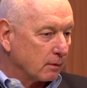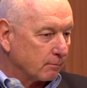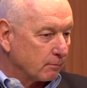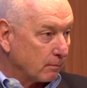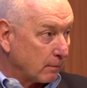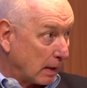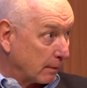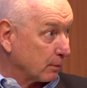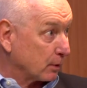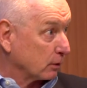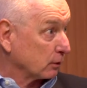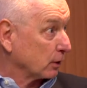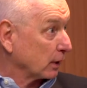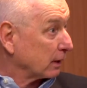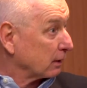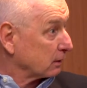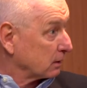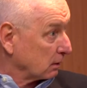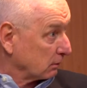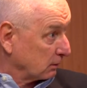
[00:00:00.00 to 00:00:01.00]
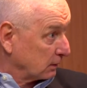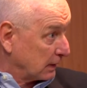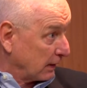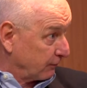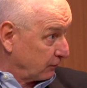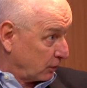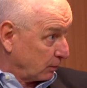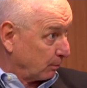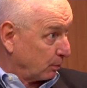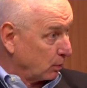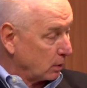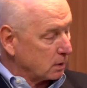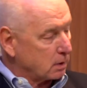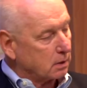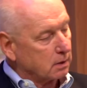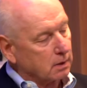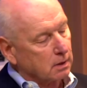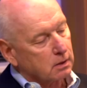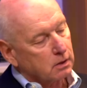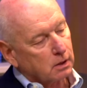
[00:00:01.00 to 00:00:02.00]
member looking to give support
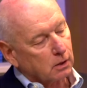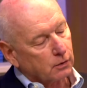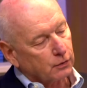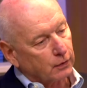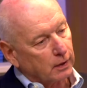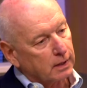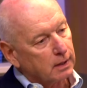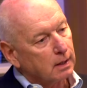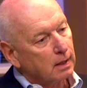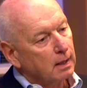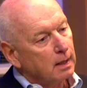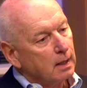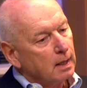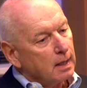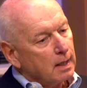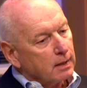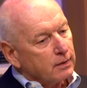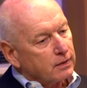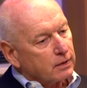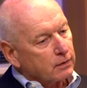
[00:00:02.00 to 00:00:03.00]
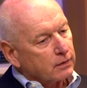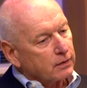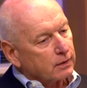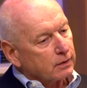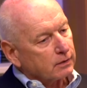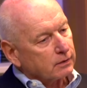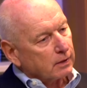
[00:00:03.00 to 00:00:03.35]
to the children, do,